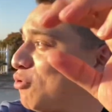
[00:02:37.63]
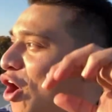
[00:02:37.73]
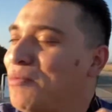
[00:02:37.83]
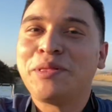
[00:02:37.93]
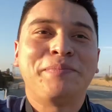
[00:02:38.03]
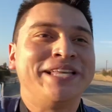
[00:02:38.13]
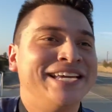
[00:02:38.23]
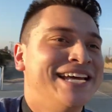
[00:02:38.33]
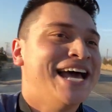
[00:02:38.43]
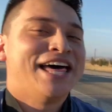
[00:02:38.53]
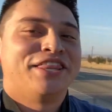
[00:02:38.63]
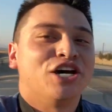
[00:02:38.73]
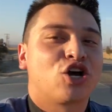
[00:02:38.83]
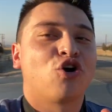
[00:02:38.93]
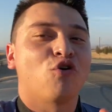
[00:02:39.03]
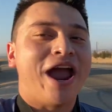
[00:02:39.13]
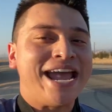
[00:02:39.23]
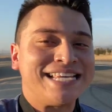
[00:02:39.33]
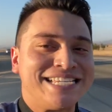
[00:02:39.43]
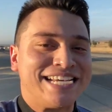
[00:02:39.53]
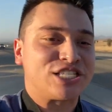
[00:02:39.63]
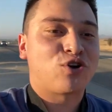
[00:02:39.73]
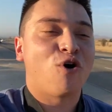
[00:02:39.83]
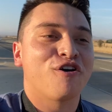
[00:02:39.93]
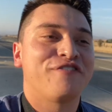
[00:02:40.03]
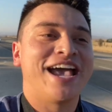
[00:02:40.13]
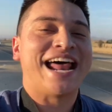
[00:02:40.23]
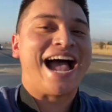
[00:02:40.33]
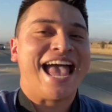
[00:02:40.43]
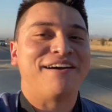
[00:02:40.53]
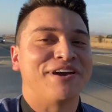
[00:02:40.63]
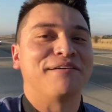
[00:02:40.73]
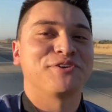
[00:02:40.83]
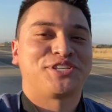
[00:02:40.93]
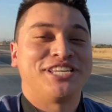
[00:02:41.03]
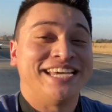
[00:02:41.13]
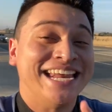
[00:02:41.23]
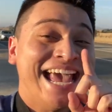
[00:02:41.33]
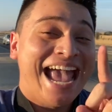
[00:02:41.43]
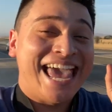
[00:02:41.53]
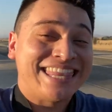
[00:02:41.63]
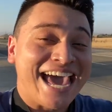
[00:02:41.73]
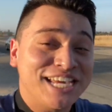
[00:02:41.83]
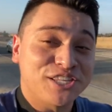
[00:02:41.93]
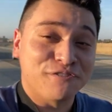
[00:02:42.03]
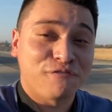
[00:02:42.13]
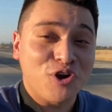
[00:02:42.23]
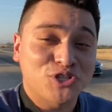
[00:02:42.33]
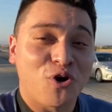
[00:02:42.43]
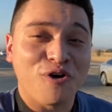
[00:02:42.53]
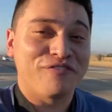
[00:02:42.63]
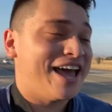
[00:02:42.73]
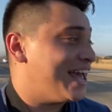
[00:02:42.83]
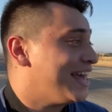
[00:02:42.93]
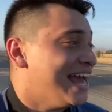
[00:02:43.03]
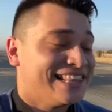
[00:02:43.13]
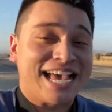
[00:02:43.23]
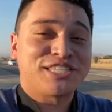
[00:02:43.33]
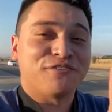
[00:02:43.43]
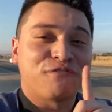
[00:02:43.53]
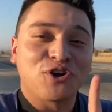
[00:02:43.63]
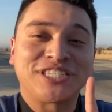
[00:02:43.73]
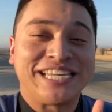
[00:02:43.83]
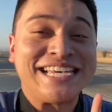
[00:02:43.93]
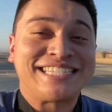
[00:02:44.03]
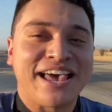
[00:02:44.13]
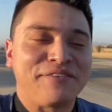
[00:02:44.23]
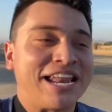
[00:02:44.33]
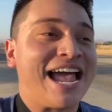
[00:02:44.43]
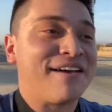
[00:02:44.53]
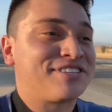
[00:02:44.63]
probably the craziest Corvette I have ever seen. And that is the first Corvette. That's the first C7 I have